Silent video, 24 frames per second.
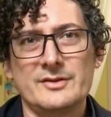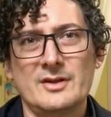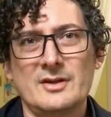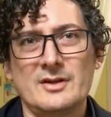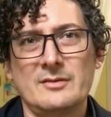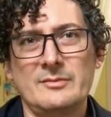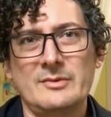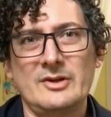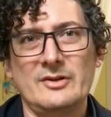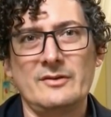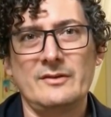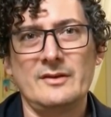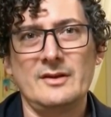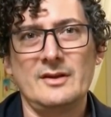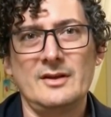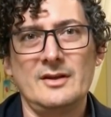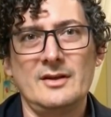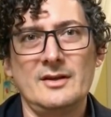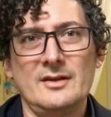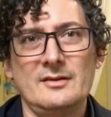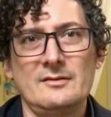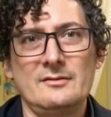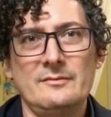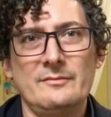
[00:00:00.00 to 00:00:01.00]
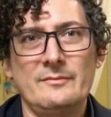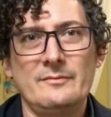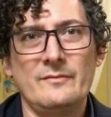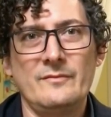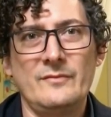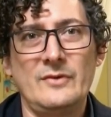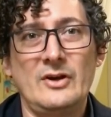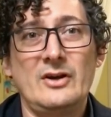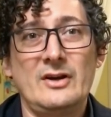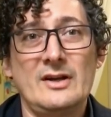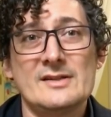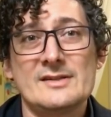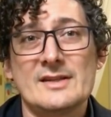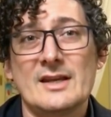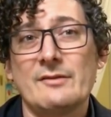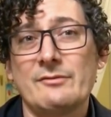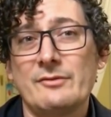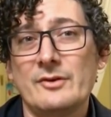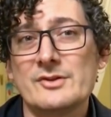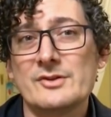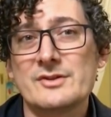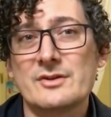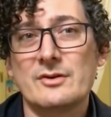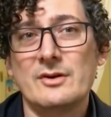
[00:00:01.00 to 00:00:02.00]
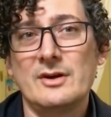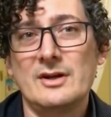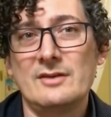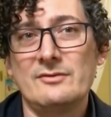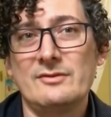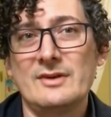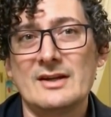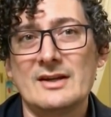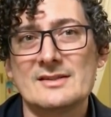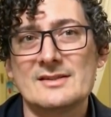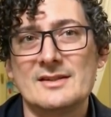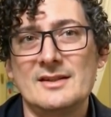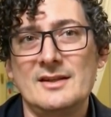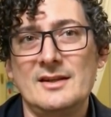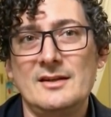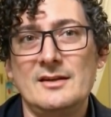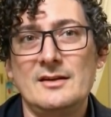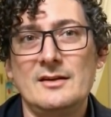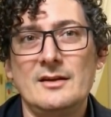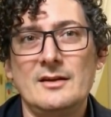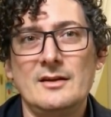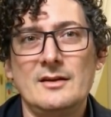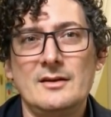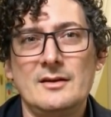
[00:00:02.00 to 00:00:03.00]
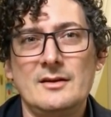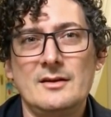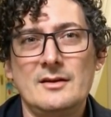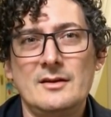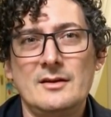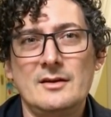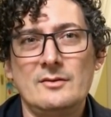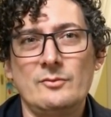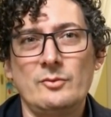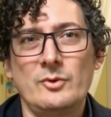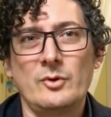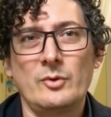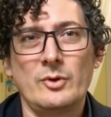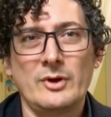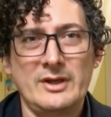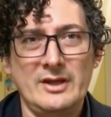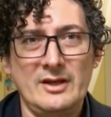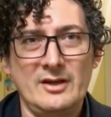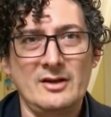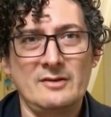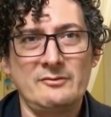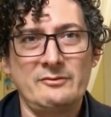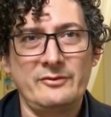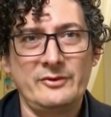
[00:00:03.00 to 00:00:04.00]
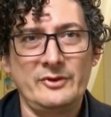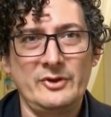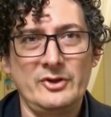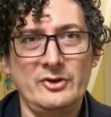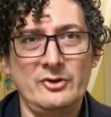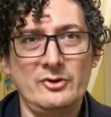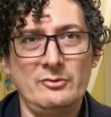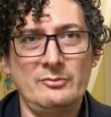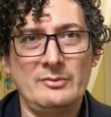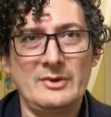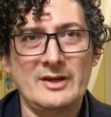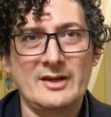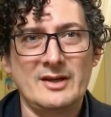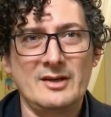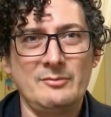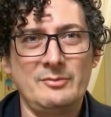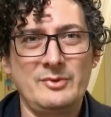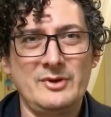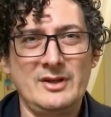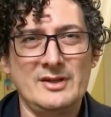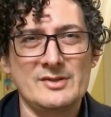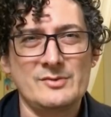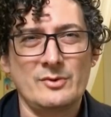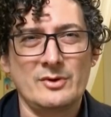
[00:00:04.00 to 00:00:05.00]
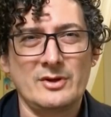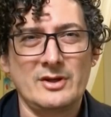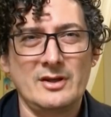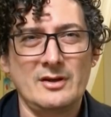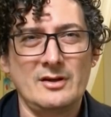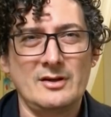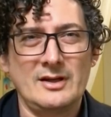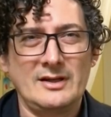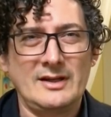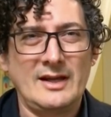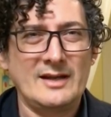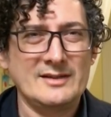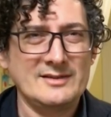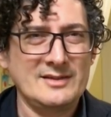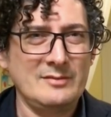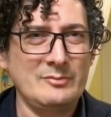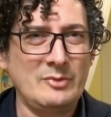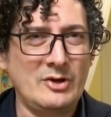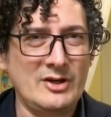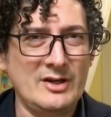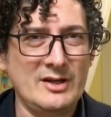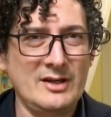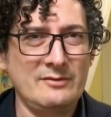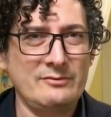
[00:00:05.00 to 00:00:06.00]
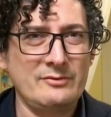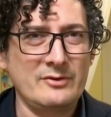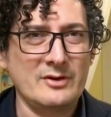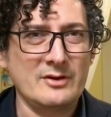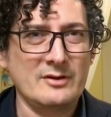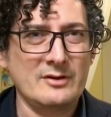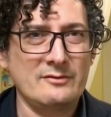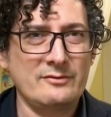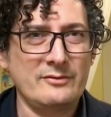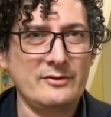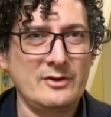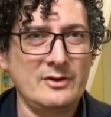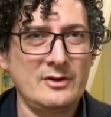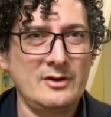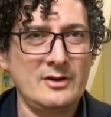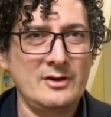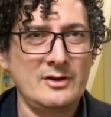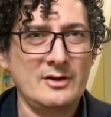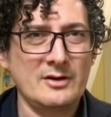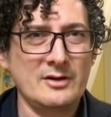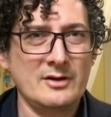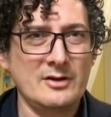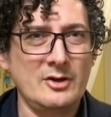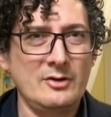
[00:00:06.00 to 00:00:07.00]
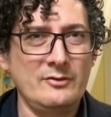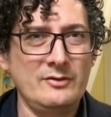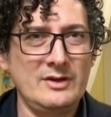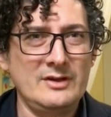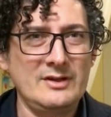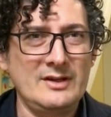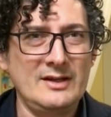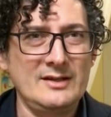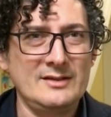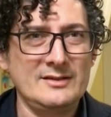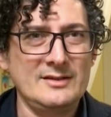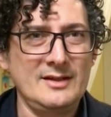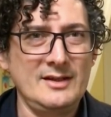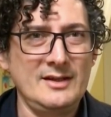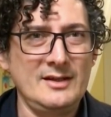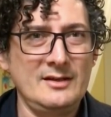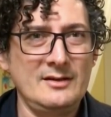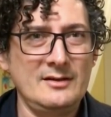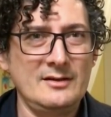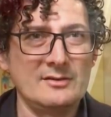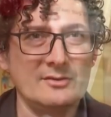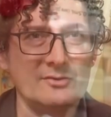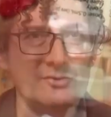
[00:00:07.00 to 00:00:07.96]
I'll talk about the various efforts to create a vaccine. We're working on flu. My company is working on an antibody for, for COVID nineteen